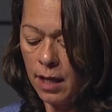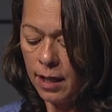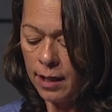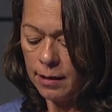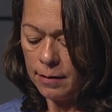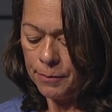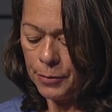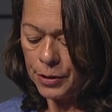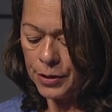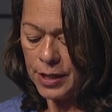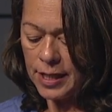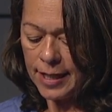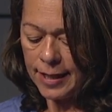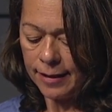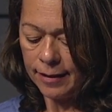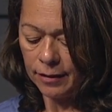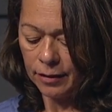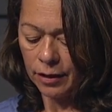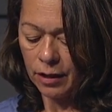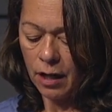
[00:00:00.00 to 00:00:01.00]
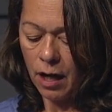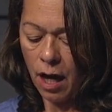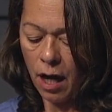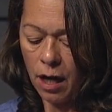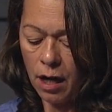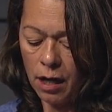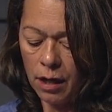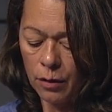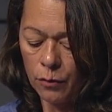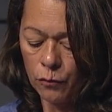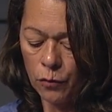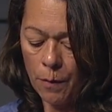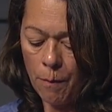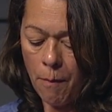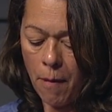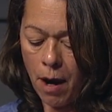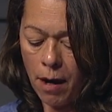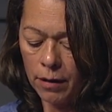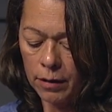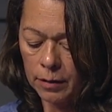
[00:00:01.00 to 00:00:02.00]
In particular, our
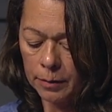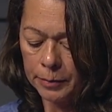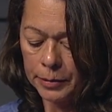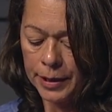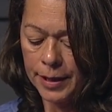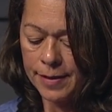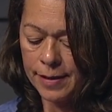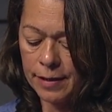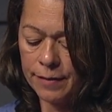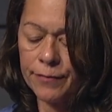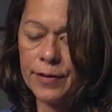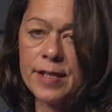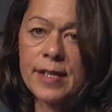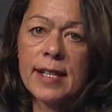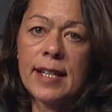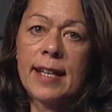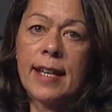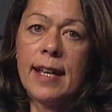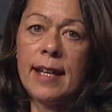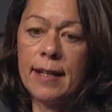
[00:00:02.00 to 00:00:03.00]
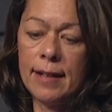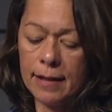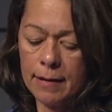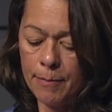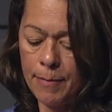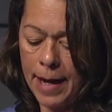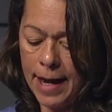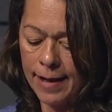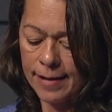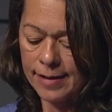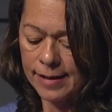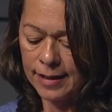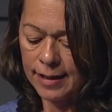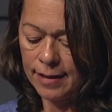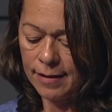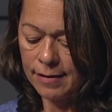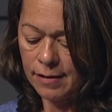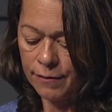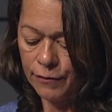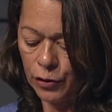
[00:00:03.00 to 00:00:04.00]
remarkably sophisticated
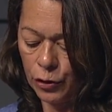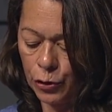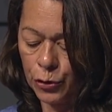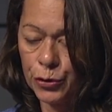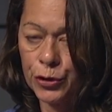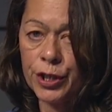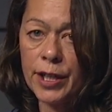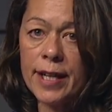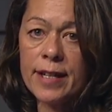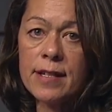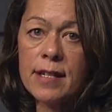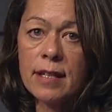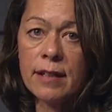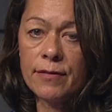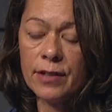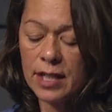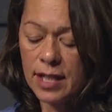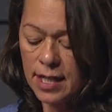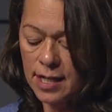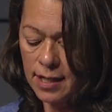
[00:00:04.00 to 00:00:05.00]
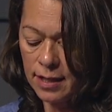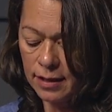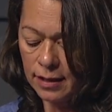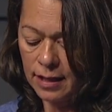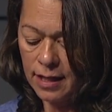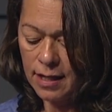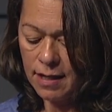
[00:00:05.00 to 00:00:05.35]
capacities for creativity,